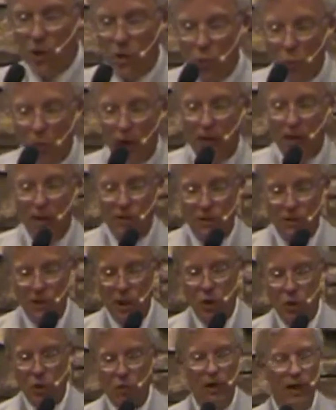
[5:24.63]
of the 20th
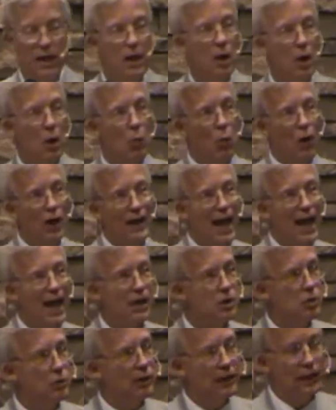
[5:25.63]
century, one
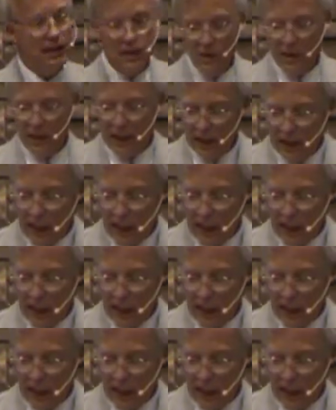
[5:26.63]
had to at least